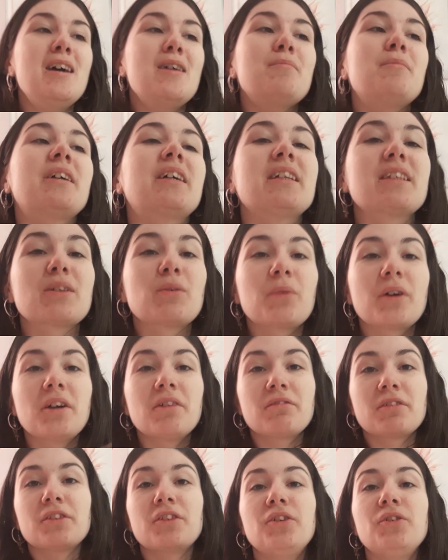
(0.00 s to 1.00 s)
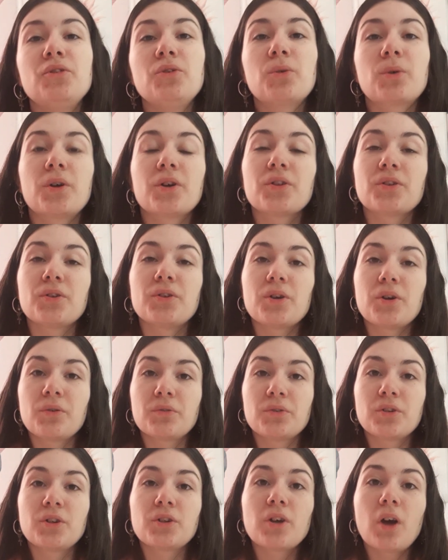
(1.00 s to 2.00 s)
because wherever the north
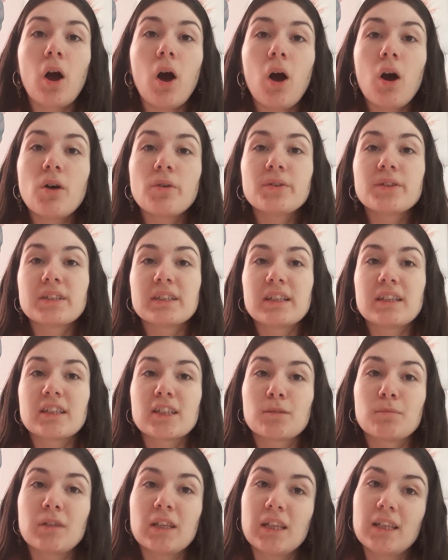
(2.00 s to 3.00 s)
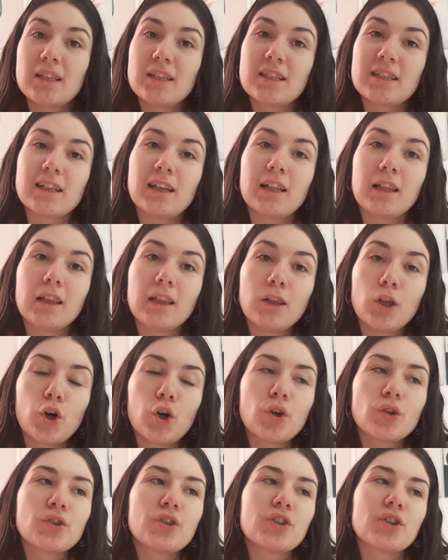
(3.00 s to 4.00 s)
node goes, this means a
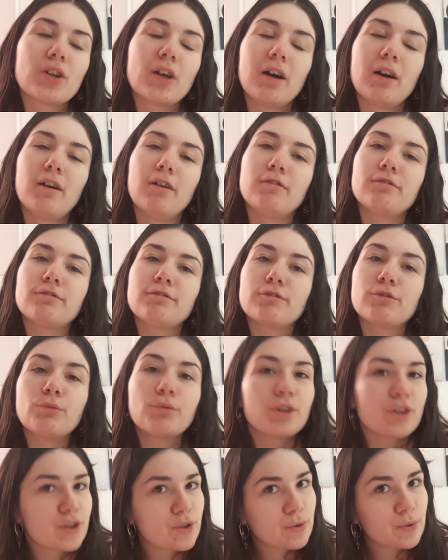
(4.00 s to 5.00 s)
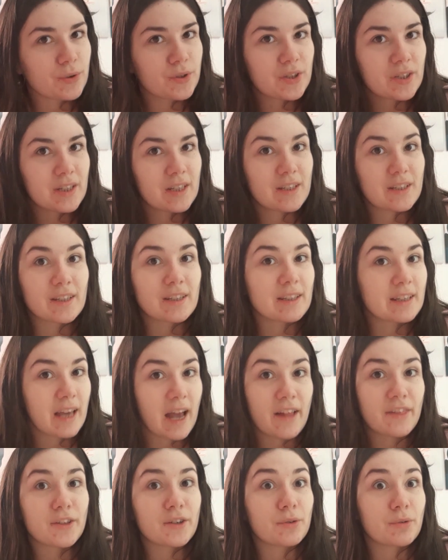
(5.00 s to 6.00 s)
lot of resources
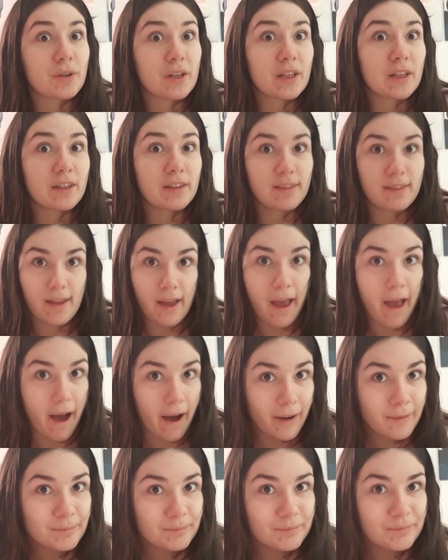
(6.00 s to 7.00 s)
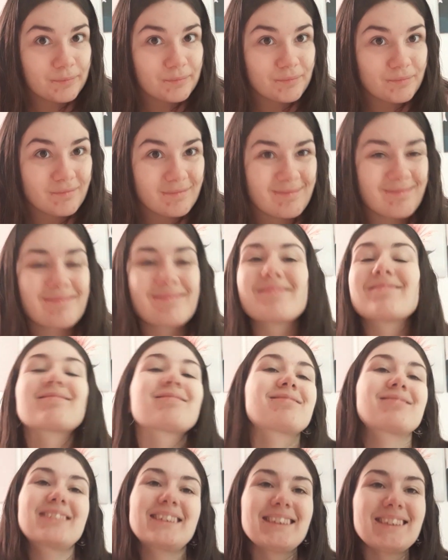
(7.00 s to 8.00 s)
gathering there.
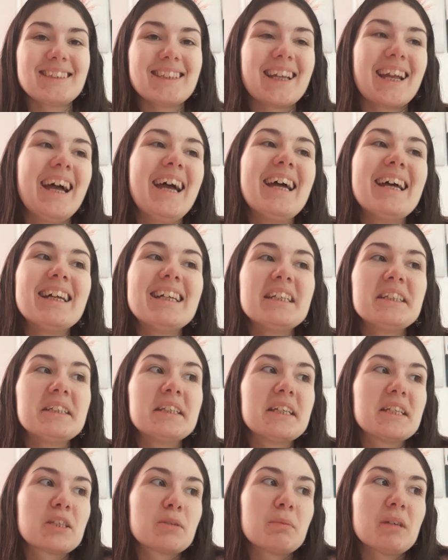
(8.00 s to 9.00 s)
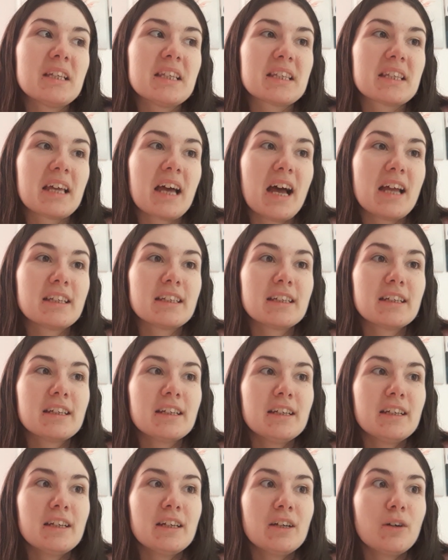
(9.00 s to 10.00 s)
And this means that,
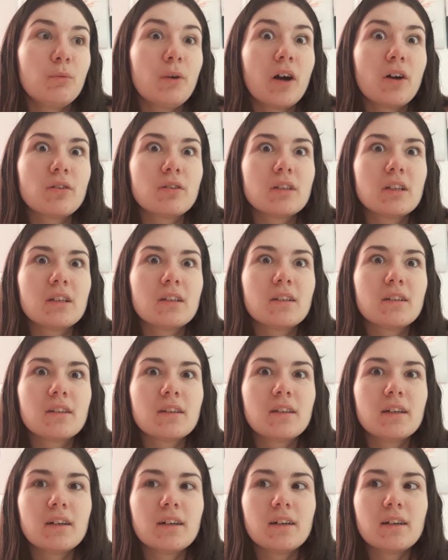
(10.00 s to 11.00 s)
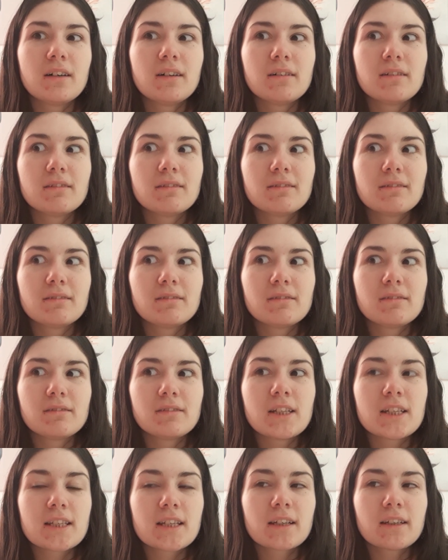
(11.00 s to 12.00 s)
well, the
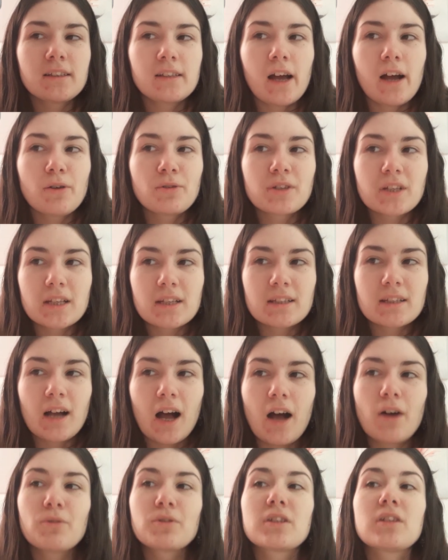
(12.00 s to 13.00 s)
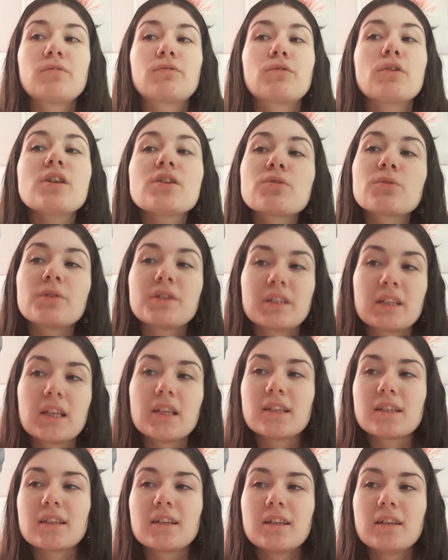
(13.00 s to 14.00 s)
the second house is the house of
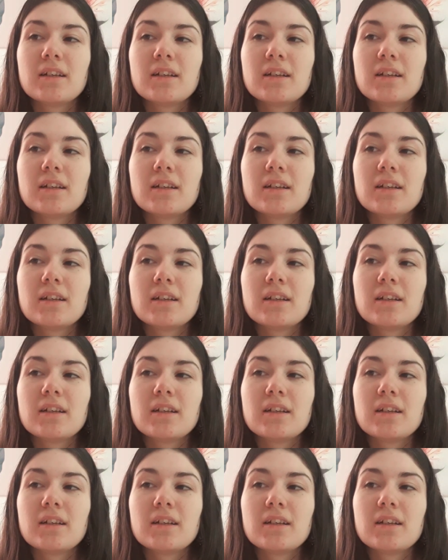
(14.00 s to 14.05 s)
resources.